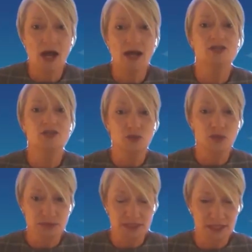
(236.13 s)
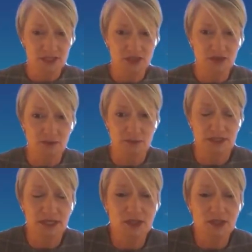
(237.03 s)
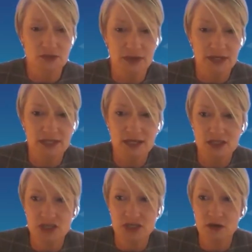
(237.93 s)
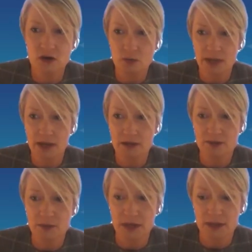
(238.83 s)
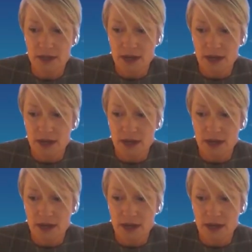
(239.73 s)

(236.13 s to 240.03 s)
understood the potential of anti-angiogenic compounds, but